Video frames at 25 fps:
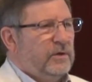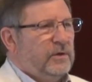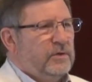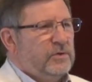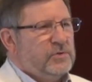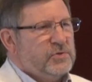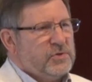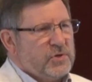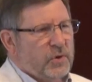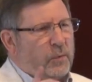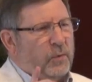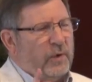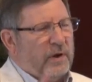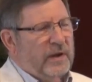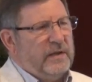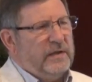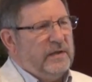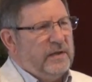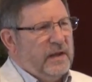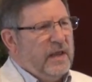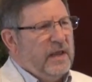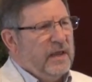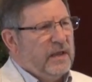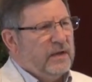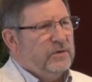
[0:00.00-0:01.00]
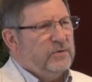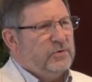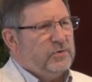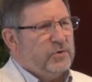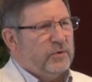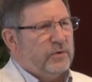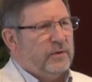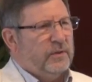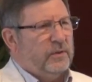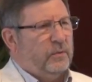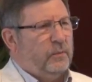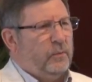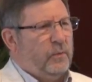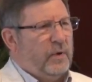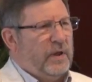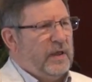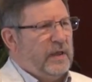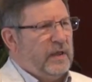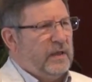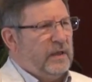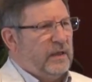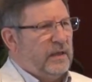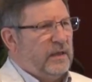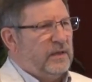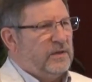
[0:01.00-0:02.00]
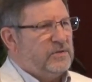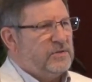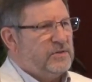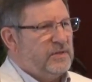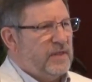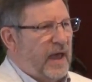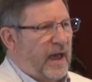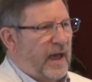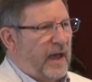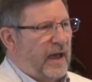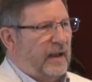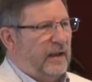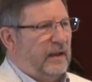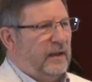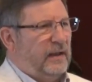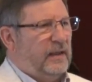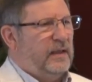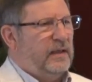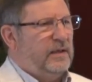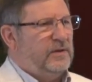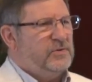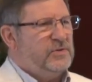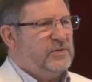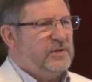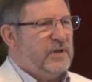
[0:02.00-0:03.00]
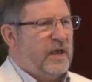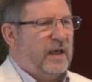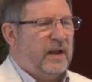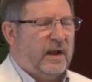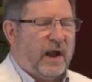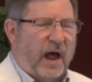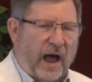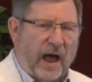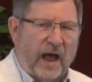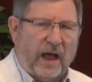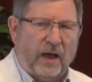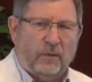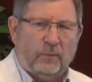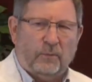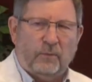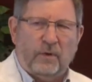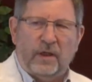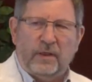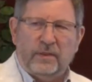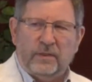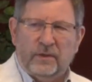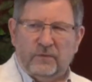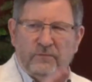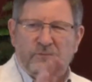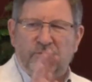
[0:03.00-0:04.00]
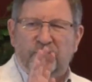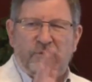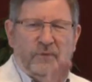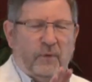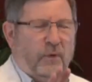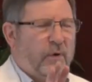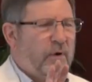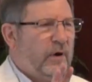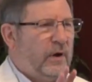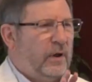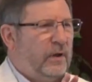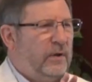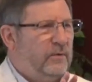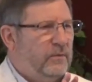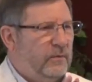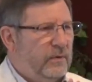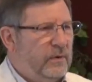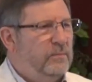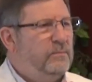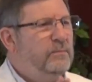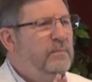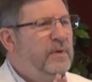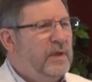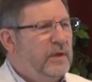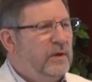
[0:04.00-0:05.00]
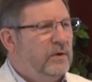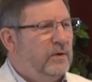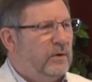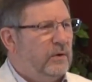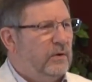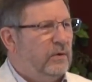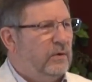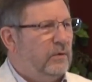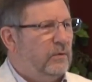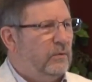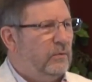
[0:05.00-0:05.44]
So what he did during the week is that he said, "I'll run the 400-meter